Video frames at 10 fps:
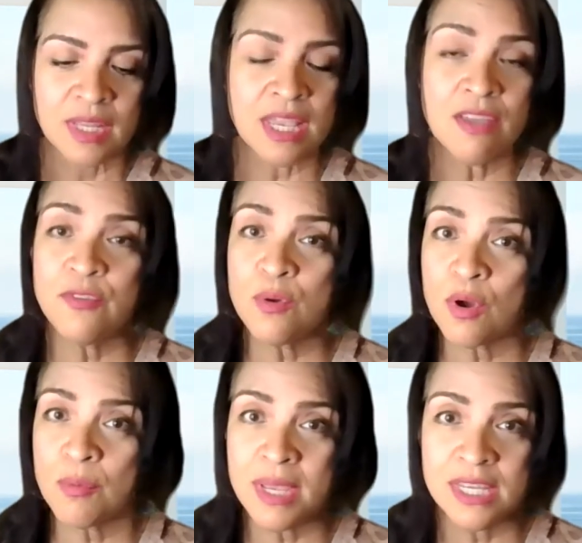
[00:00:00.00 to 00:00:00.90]
If you
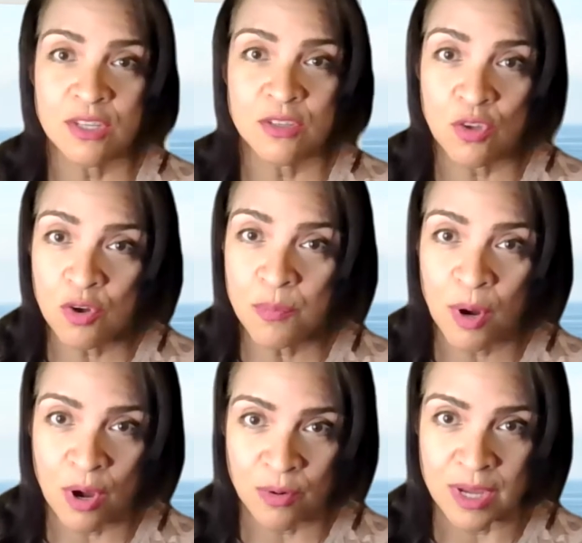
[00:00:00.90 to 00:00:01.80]
are making no
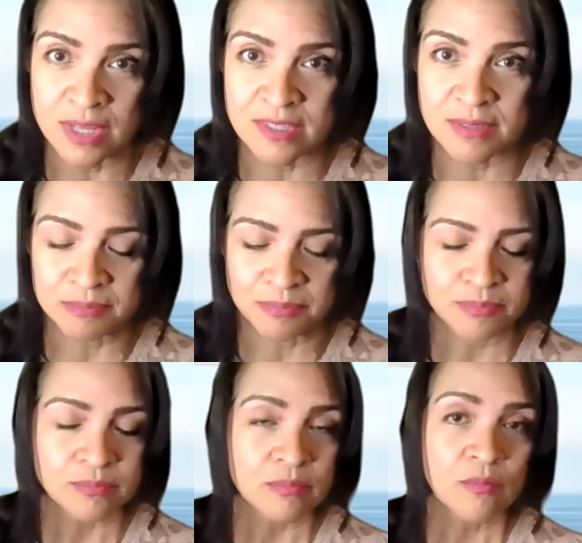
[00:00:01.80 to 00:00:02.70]
progress,
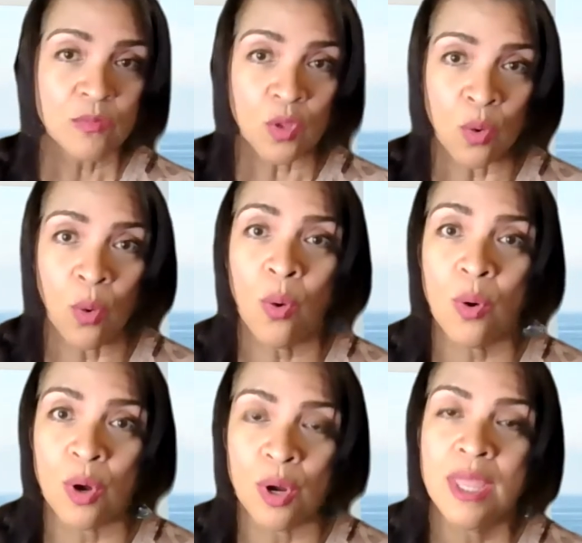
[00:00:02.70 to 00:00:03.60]

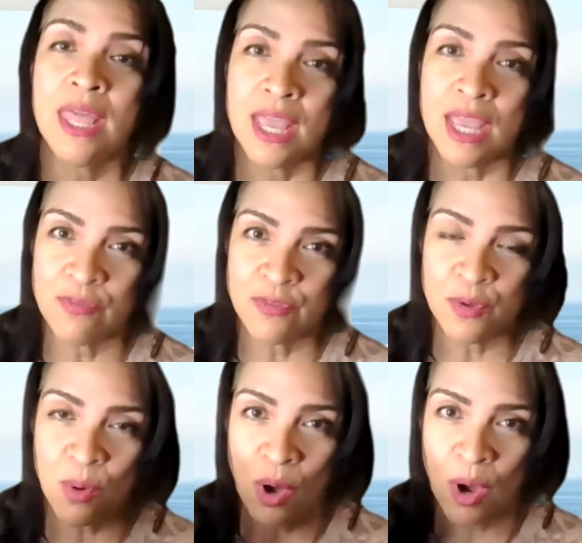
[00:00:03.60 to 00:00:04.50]
or if
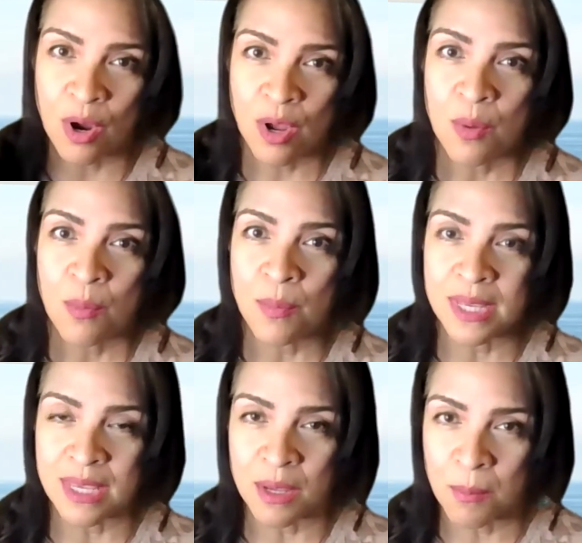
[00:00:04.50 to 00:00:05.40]
you are
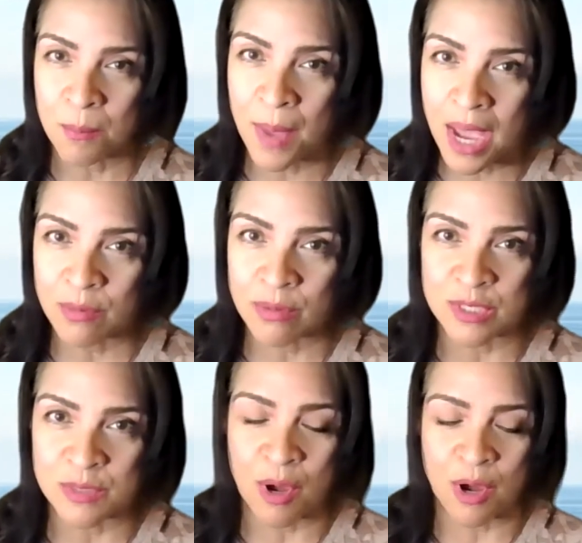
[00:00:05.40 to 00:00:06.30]
making
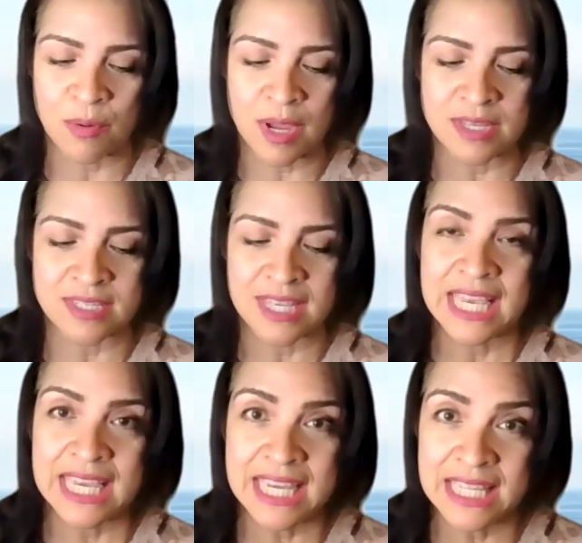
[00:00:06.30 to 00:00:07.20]
backwards progress,
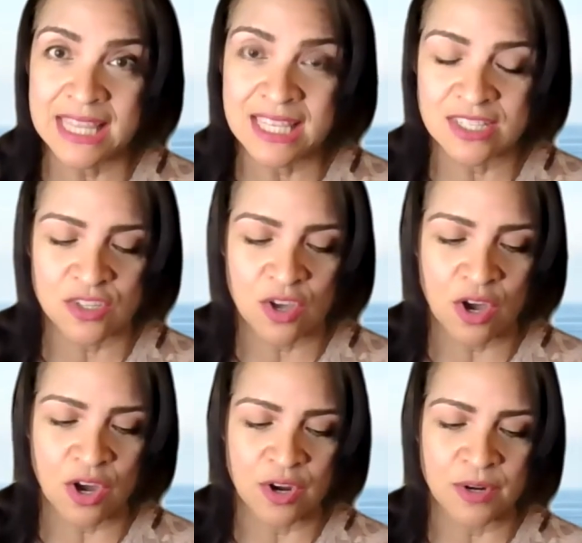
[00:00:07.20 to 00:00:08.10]
keep this
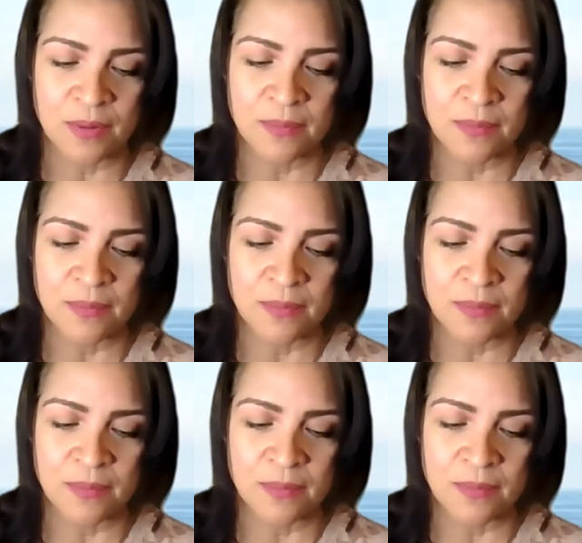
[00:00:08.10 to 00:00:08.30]
card.